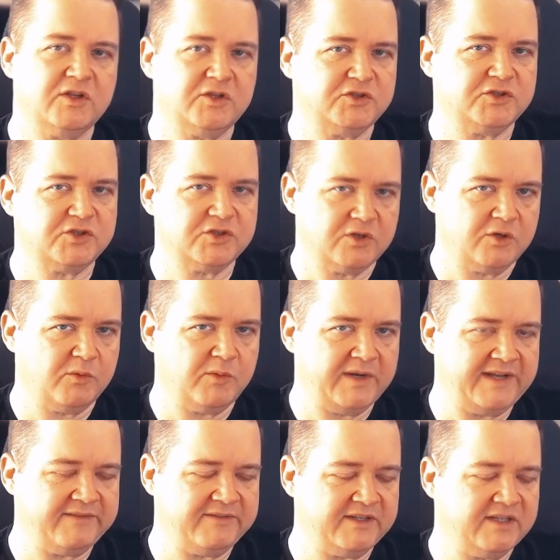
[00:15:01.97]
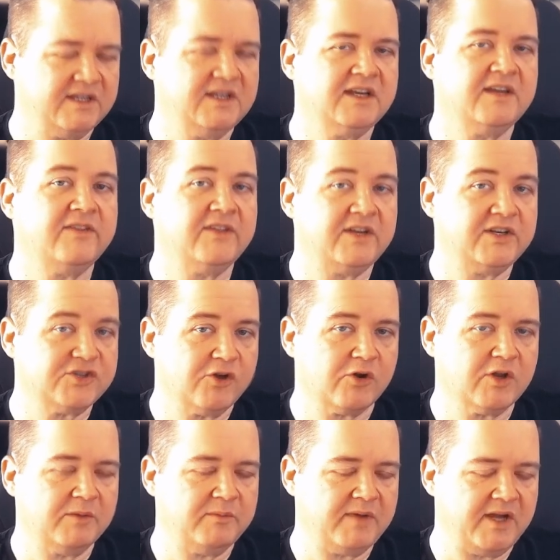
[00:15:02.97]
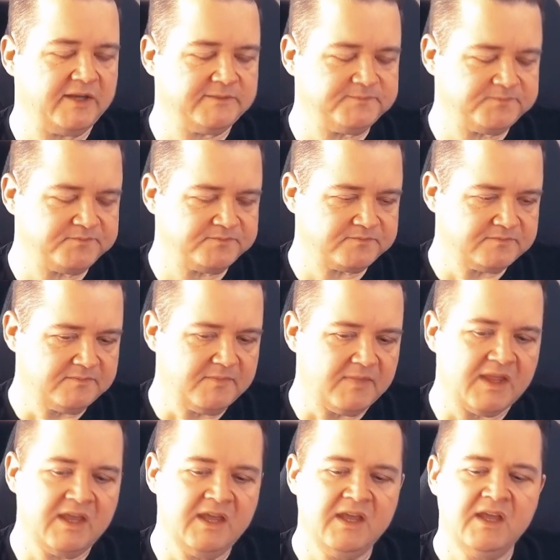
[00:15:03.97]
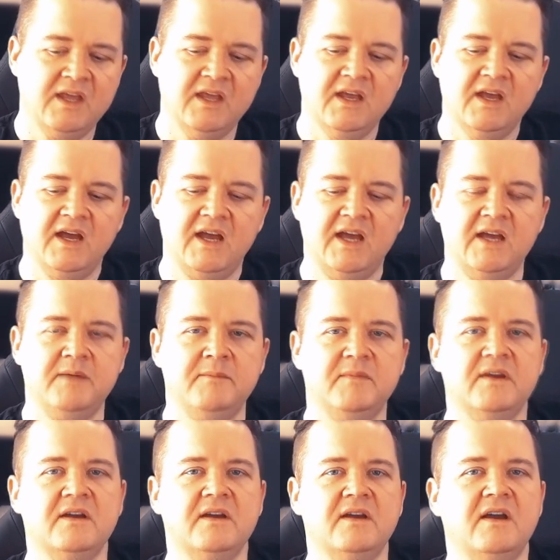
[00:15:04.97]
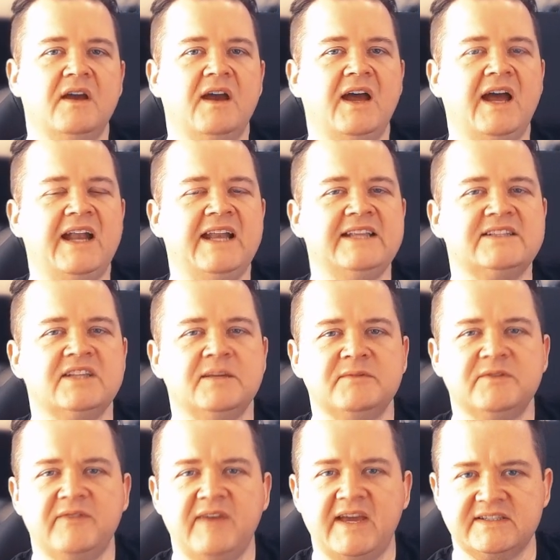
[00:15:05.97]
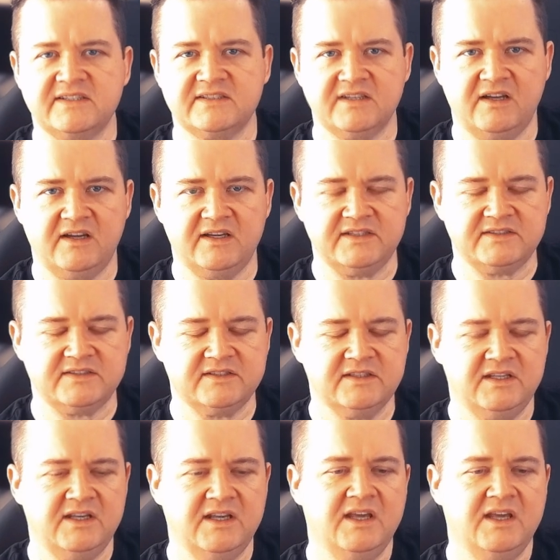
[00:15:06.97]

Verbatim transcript: lunch or whatever than a chocolate bar um, and in terms of exercise,